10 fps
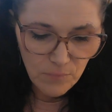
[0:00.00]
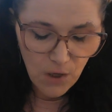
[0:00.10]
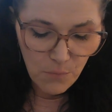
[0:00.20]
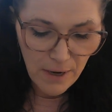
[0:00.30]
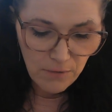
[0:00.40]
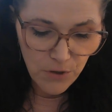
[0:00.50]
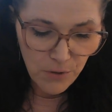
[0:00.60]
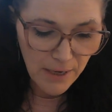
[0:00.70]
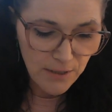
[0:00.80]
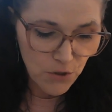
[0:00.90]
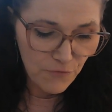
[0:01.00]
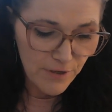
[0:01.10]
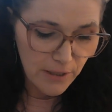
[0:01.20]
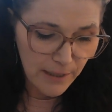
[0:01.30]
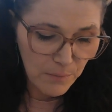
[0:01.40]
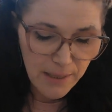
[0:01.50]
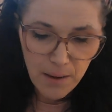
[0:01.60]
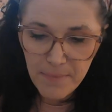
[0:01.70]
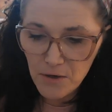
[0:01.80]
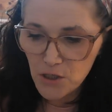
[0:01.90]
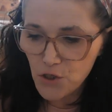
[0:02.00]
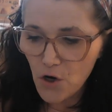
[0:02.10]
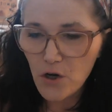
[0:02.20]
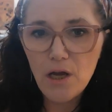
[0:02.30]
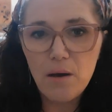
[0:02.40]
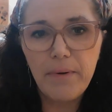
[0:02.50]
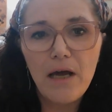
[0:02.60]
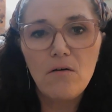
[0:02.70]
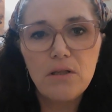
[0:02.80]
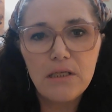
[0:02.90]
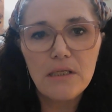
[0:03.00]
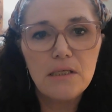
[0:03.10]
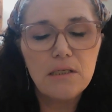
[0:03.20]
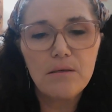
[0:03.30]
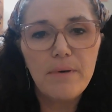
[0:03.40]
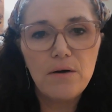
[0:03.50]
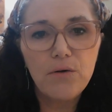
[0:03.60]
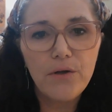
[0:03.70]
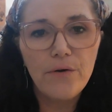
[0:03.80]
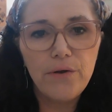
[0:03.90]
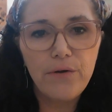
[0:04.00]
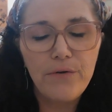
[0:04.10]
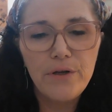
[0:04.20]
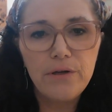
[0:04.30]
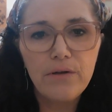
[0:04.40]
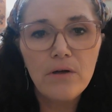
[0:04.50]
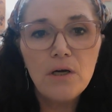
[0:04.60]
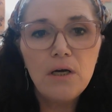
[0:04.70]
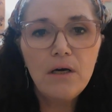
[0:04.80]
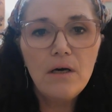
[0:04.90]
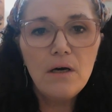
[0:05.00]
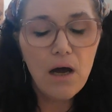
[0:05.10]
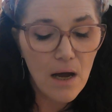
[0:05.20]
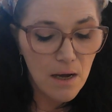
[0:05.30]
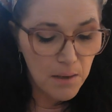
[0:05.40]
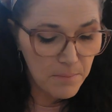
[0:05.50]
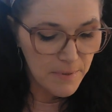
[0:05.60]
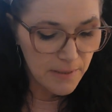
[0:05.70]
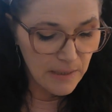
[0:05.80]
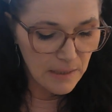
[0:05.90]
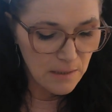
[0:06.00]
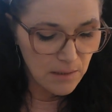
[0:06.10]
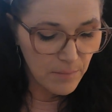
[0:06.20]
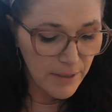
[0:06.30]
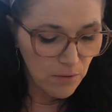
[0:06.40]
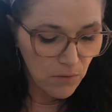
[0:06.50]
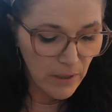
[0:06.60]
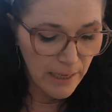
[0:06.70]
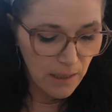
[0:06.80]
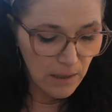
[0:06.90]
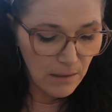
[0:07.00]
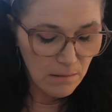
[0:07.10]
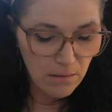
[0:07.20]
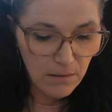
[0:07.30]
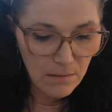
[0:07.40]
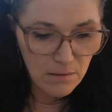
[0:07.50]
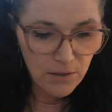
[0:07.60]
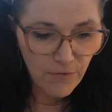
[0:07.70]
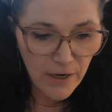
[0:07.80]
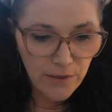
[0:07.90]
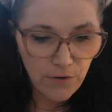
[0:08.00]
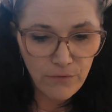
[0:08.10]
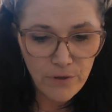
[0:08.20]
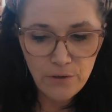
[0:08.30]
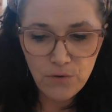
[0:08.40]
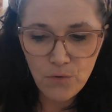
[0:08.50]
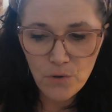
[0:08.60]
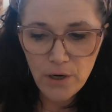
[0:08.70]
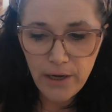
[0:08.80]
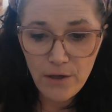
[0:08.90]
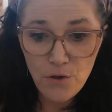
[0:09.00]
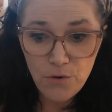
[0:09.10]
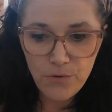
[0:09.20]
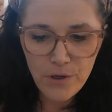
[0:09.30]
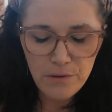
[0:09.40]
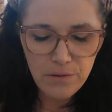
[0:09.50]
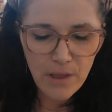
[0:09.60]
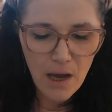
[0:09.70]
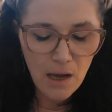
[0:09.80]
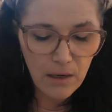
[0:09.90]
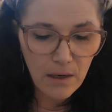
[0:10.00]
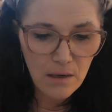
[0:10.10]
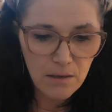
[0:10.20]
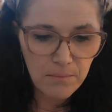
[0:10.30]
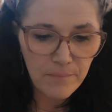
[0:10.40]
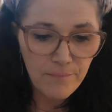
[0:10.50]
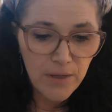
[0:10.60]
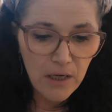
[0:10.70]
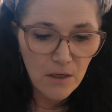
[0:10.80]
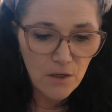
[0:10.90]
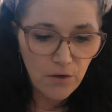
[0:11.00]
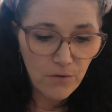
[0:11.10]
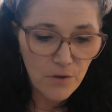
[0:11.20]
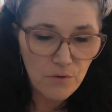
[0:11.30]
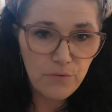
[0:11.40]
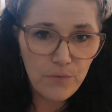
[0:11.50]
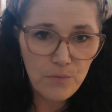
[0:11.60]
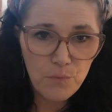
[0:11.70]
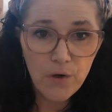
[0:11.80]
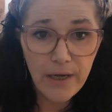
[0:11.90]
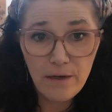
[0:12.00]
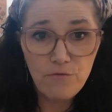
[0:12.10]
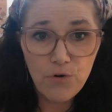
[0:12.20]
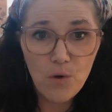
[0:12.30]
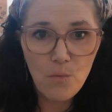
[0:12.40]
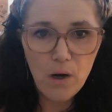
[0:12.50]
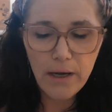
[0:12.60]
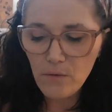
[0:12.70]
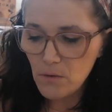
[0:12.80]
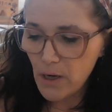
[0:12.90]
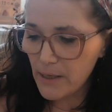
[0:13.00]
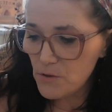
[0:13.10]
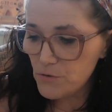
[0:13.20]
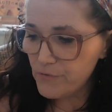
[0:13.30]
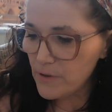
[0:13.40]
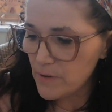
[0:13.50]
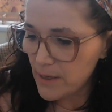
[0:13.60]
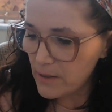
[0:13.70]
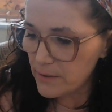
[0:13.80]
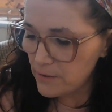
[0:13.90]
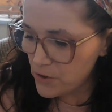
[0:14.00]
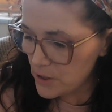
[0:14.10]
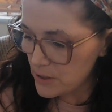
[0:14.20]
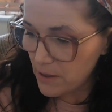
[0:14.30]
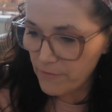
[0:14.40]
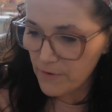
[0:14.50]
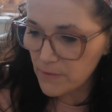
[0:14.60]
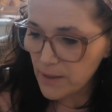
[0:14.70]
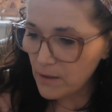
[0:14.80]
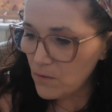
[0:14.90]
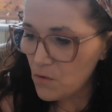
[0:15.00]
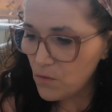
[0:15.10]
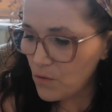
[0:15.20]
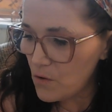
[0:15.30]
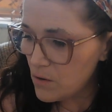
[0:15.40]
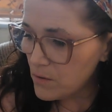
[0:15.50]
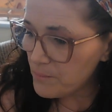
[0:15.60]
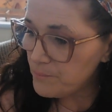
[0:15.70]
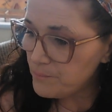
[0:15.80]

around you. I do feel like with that marriage card coming out, this is about your union. Um, this is about a divine union or a union that, um, you know, you were in for a while. I do feel that energy. I felt that all along.